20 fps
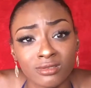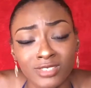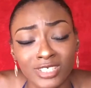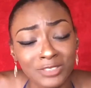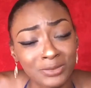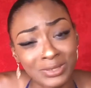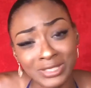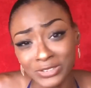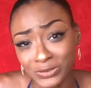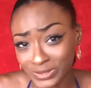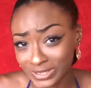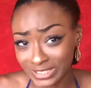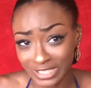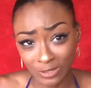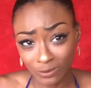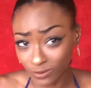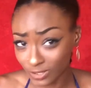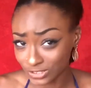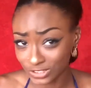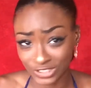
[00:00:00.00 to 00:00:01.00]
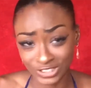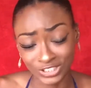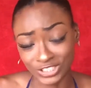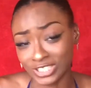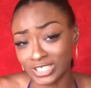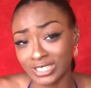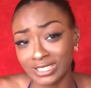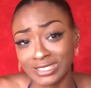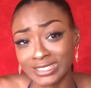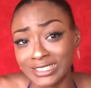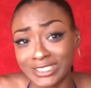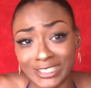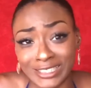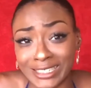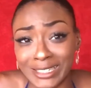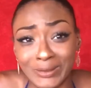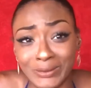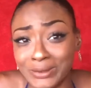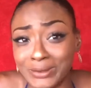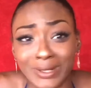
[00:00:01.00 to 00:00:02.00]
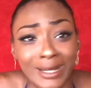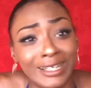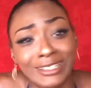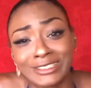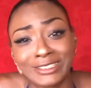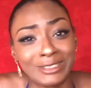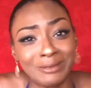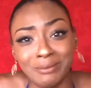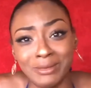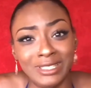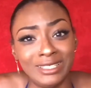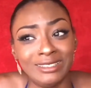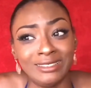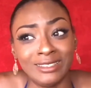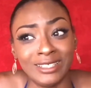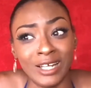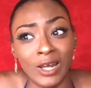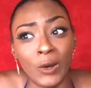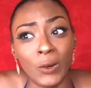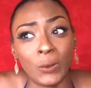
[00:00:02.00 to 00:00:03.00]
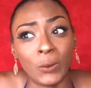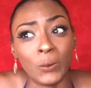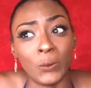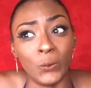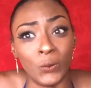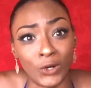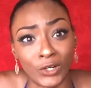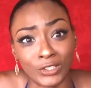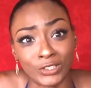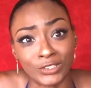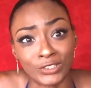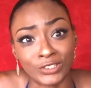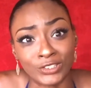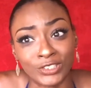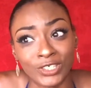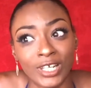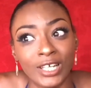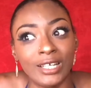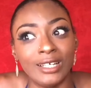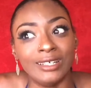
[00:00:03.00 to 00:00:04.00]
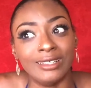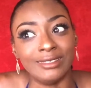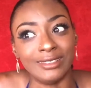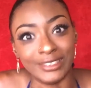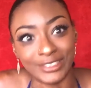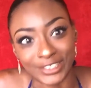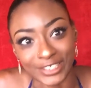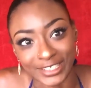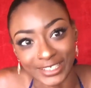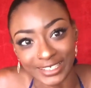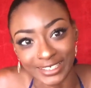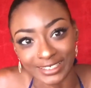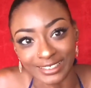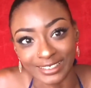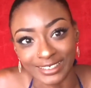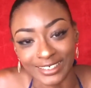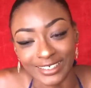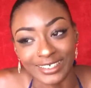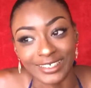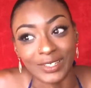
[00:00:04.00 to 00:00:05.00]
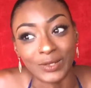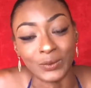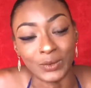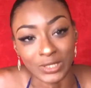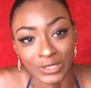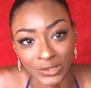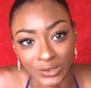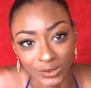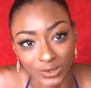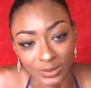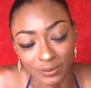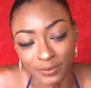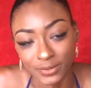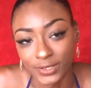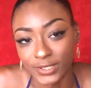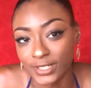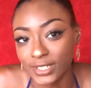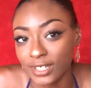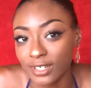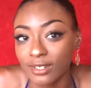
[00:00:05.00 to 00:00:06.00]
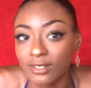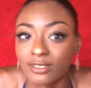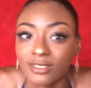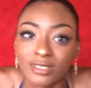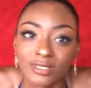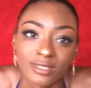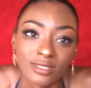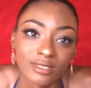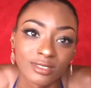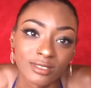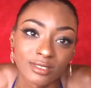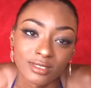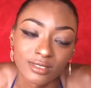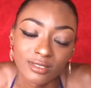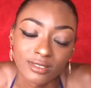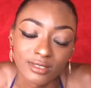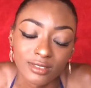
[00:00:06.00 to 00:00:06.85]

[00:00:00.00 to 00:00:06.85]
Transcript: Just because we say wash the chicken, we don't actually mean wash the chicken with soap. Okay, just.